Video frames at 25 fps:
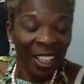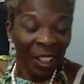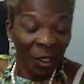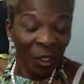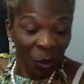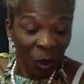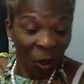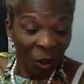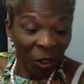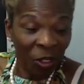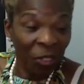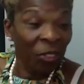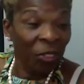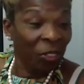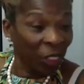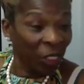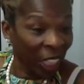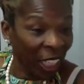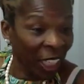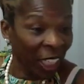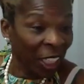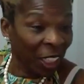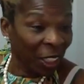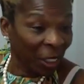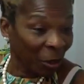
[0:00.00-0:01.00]
Well,
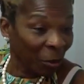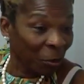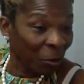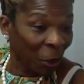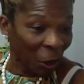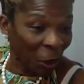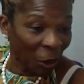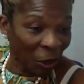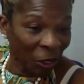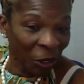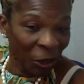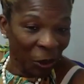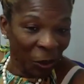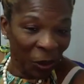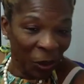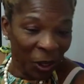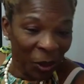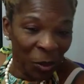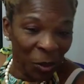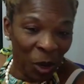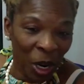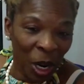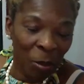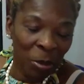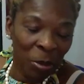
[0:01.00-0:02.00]
thank both you
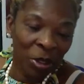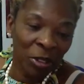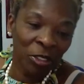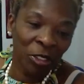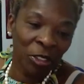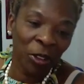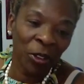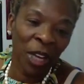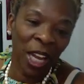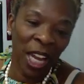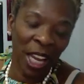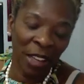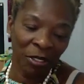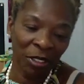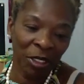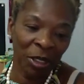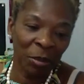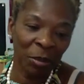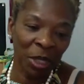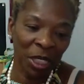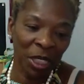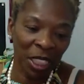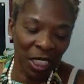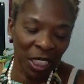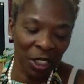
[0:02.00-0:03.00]
and Robin for having
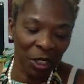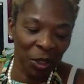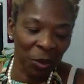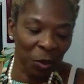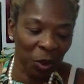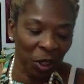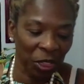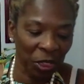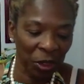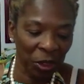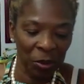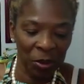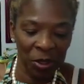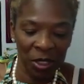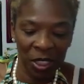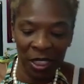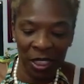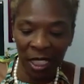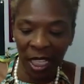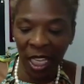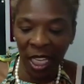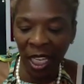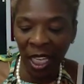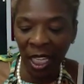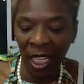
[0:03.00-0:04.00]
me here with you
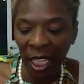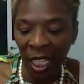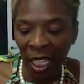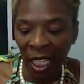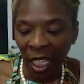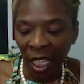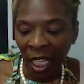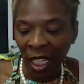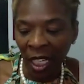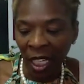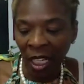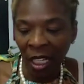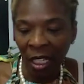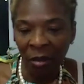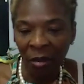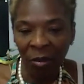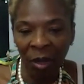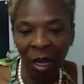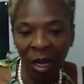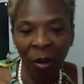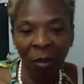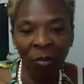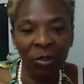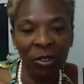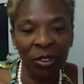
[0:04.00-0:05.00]
today. To
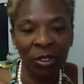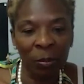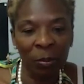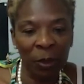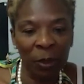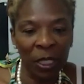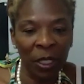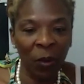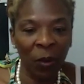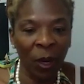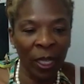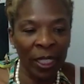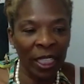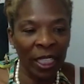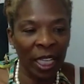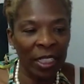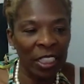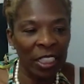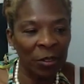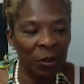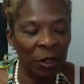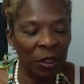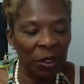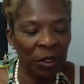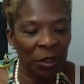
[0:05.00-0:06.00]
be quite
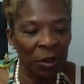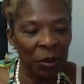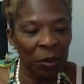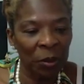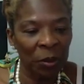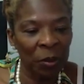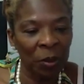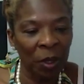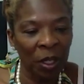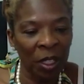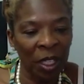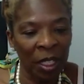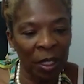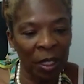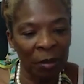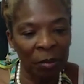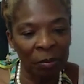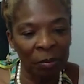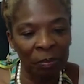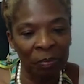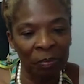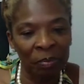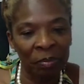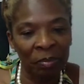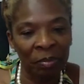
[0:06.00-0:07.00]
honest with you,
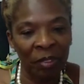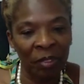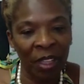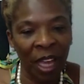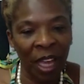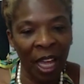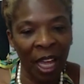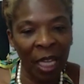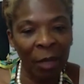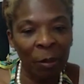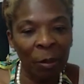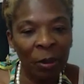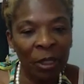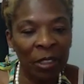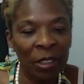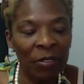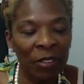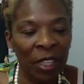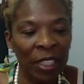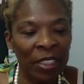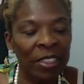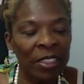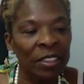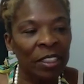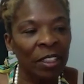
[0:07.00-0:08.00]
I believe
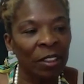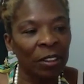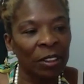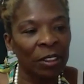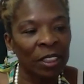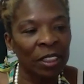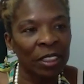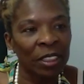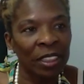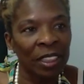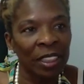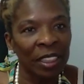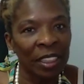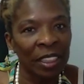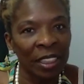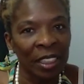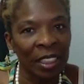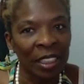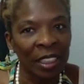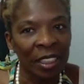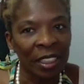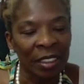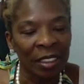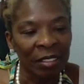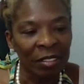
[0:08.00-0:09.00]
that started
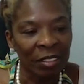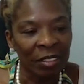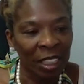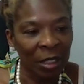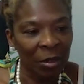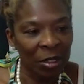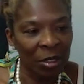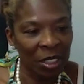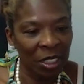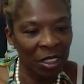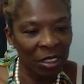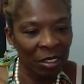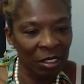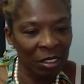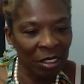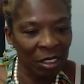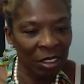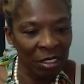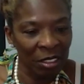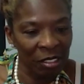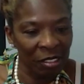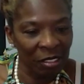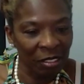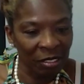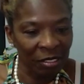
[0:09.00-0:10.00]
when I was a little
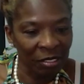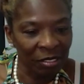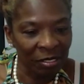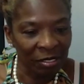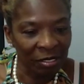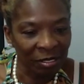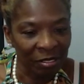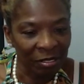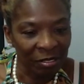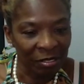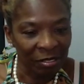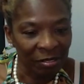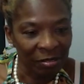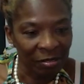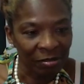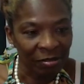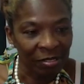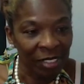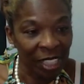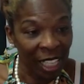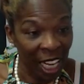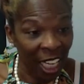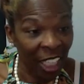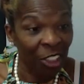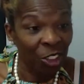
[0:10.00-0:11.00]
girl,
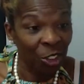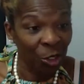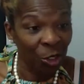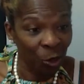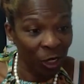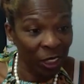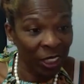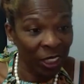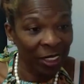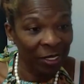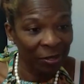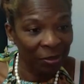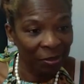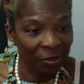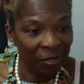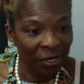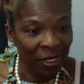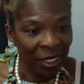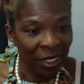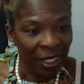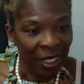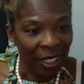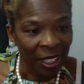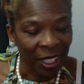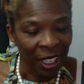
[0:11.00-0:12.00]
actually,
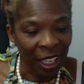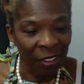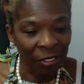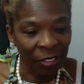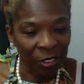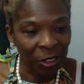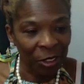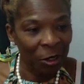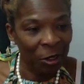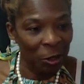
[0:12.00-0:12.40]
after